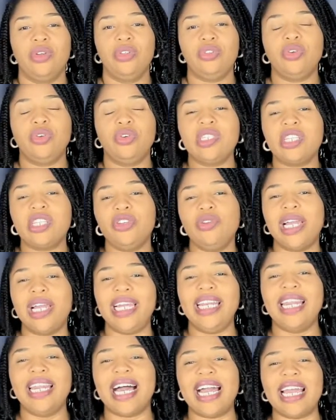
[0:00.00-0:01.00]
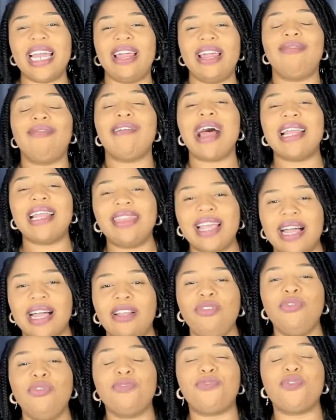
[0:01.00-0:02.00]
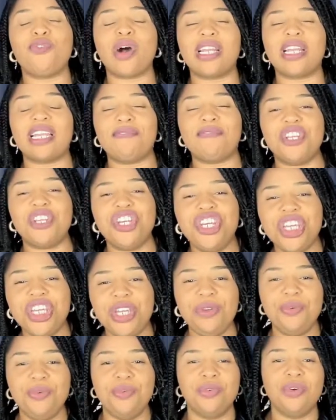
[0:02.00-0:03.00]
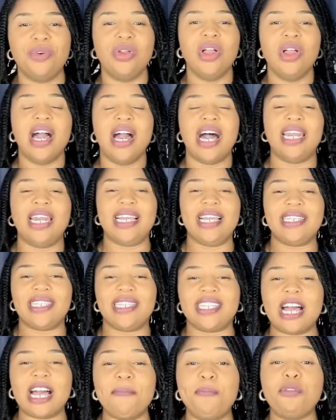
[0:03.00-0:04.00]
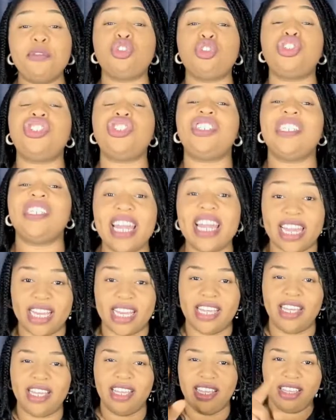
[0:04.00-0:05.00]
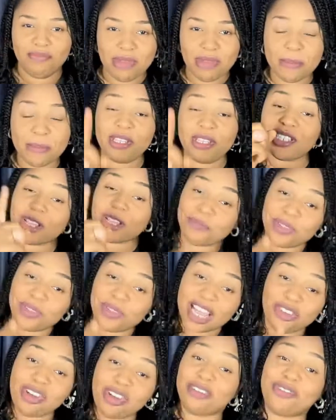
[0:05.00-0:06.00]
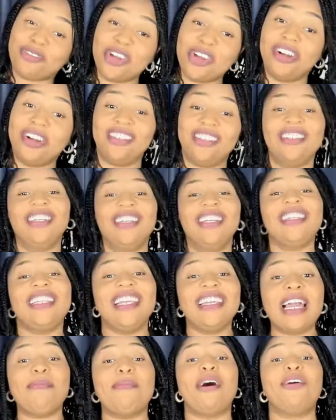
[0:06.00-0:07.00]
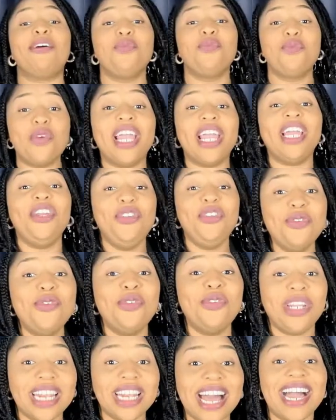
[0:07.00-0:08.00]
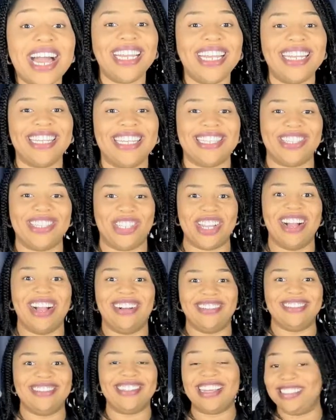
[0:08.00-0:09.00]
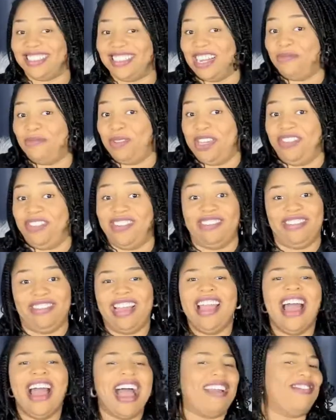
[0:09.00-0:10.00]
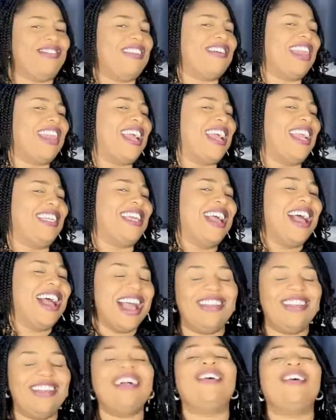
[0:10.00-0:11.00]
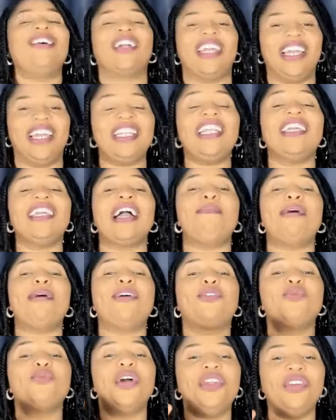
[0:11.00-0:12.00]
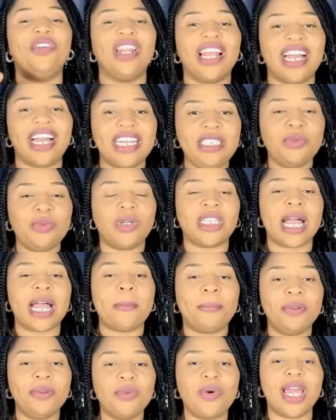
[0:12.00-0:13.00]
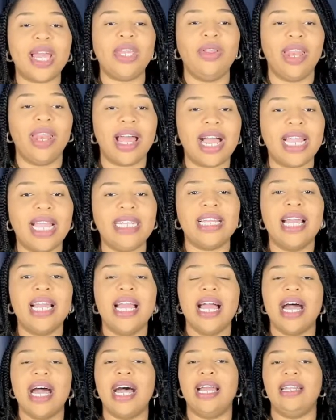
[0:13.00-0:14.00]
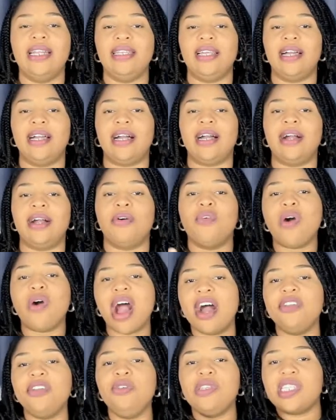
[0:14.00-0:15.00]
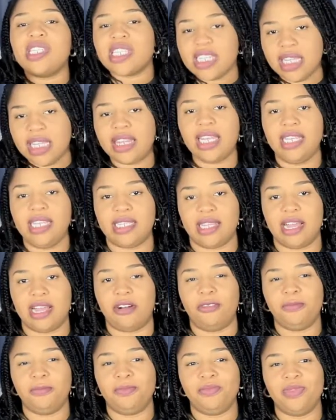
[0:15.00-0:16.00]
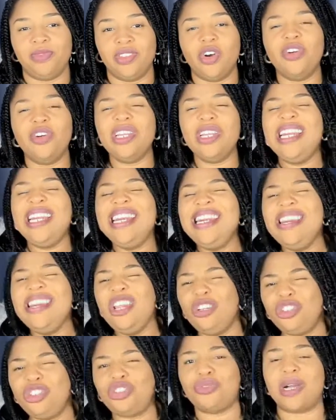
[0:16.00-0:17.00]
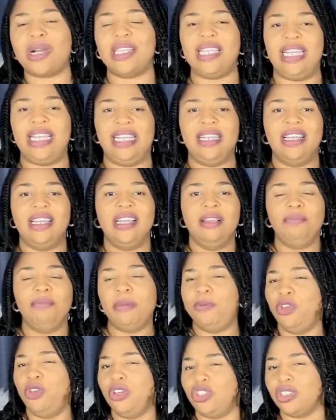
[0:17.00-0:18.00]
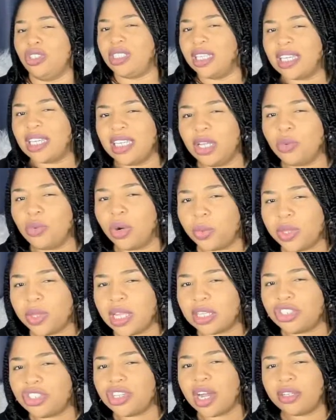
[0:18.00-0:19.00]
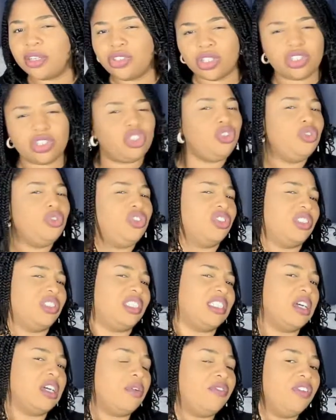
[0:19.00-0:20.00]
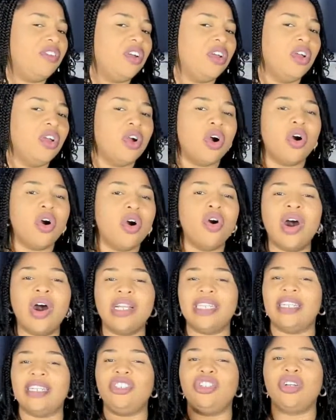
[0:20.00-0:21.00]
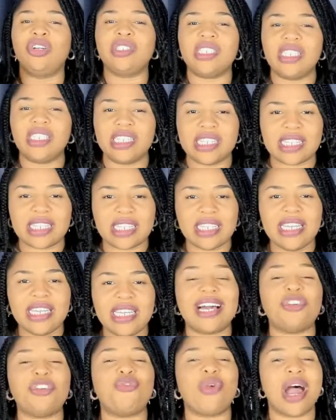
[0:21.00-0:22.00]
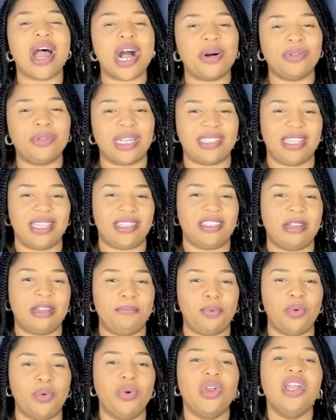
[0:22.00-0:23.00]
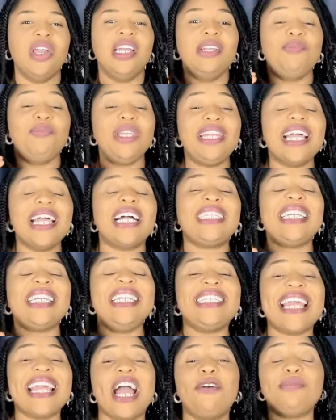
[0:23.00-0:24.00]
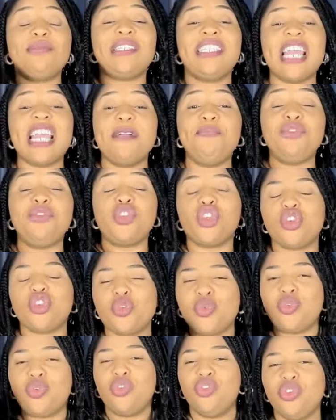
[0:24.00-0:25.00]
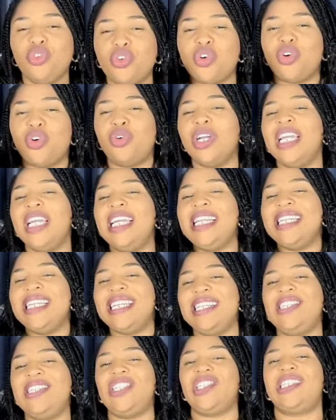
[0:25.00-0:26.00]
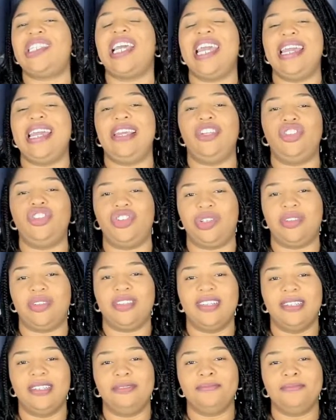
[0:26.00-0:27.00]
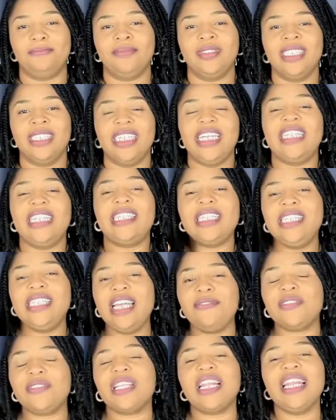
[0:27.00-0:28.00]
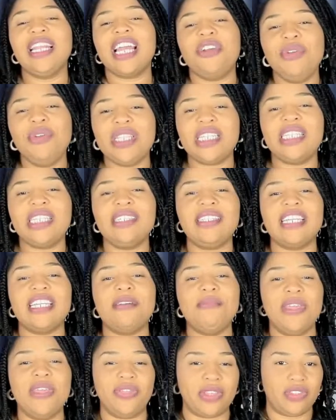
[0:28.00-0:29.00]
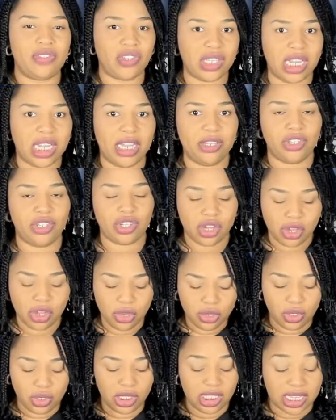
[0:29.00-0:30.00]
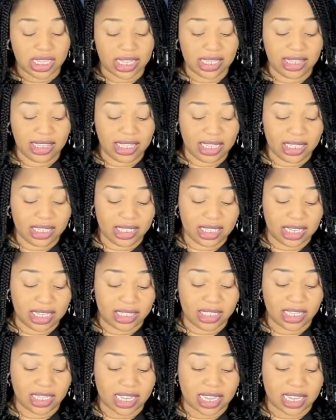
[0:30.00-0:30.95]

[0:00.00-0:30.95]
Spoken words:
Don't say you are a liar. Rather, look for an avenue, an example to share. Maybe something that you have done. Think about when you lied as a child. Tell me, I've never lied. Okay, think about when you lied, what happened, why you lied, and how you see things now on a neutral day. Maybe you're just taking a walk with that child. Just use yourself or an adult they see around as example. With that, it helps them to grow in this stage. It gives clarity to them in this stage. So these are the things that